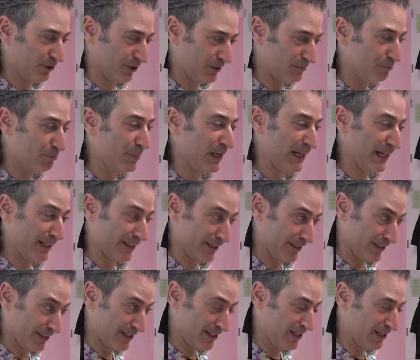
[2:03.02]
looked bad
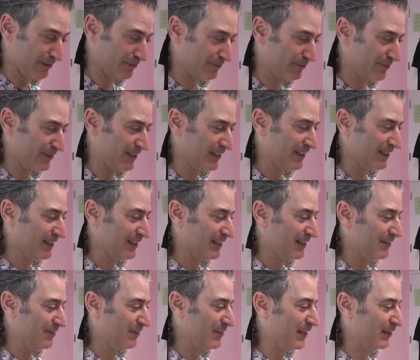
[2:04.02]
enough
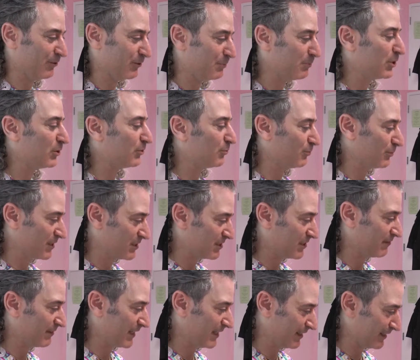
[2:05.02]
that it would put a risk
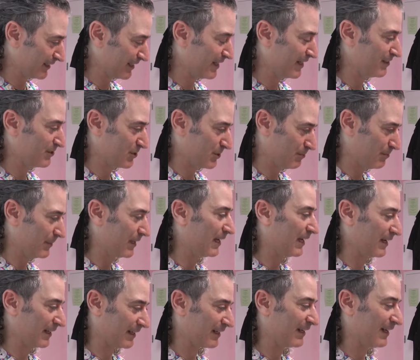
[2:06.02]
of getting cancer
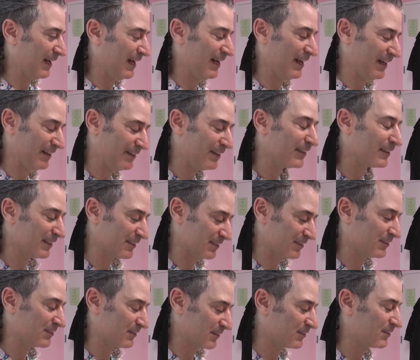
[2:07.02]
back, I think
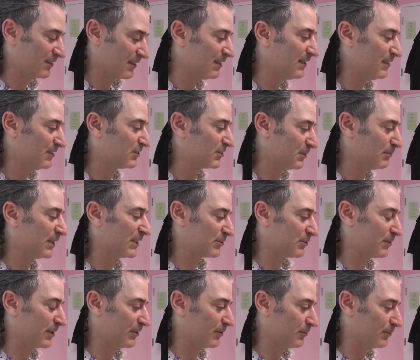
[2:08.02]
is the
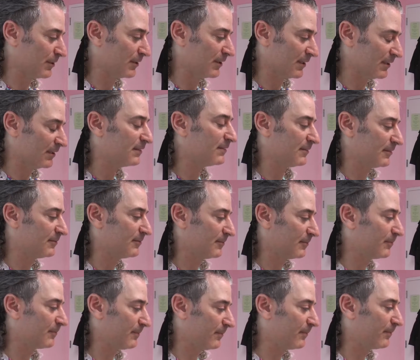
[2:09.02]
best way to word it.
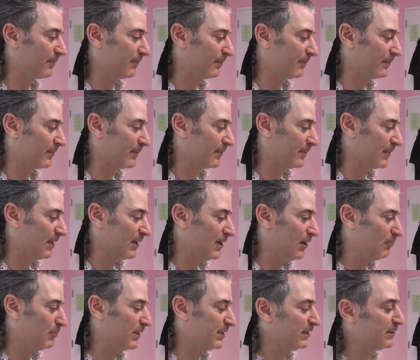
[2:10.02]

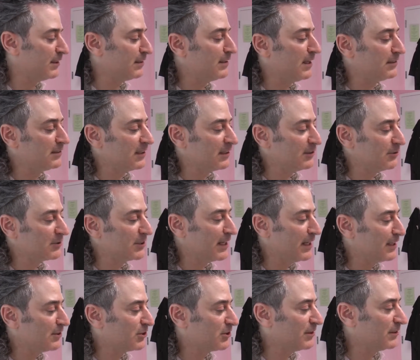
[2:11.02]
But they did not say there was
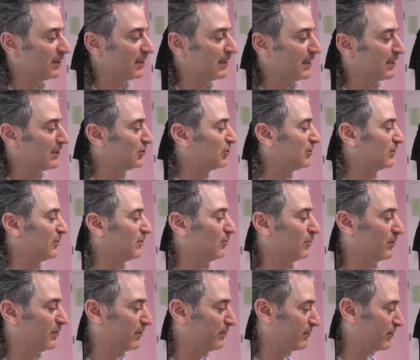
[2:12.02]
cancer at the edge
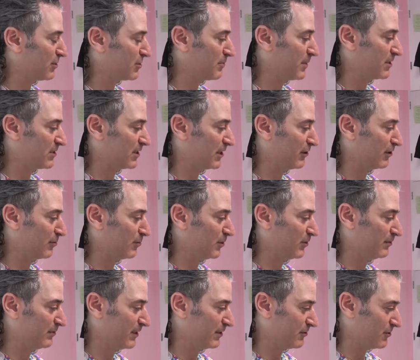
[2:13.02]
with the first piece they
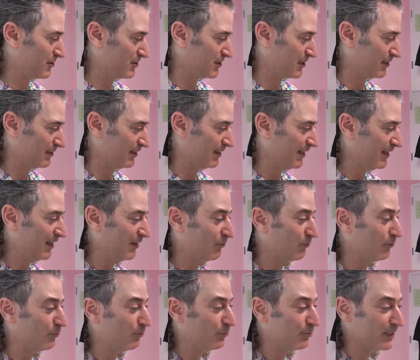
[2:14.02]
removed. They just said
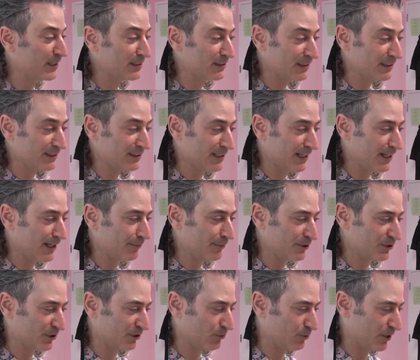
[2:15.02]
really
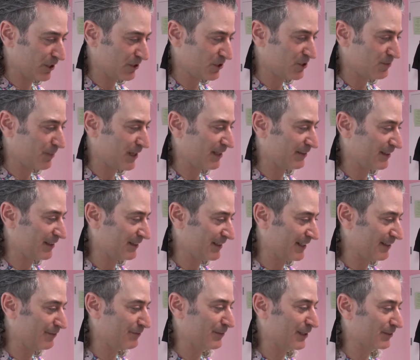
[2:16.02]
damaged in one spot that
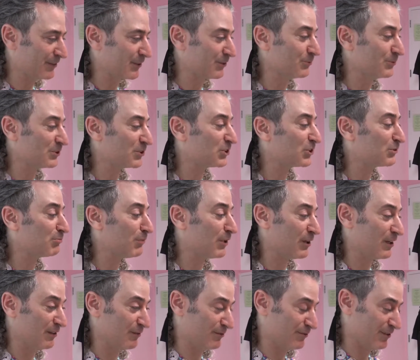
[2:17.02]
they felt it was
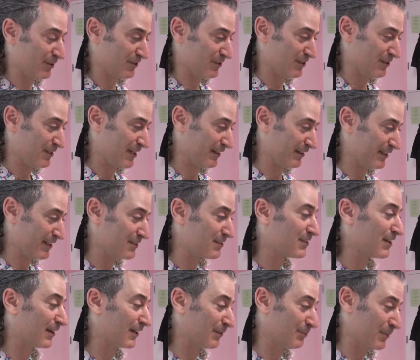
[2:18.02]
smart for us to take that
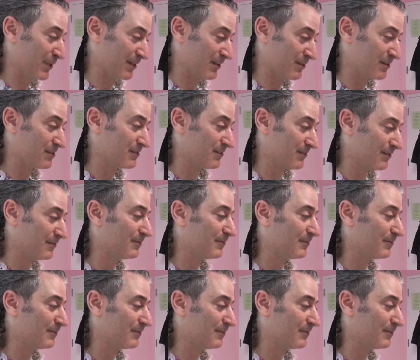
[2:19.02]
second piece.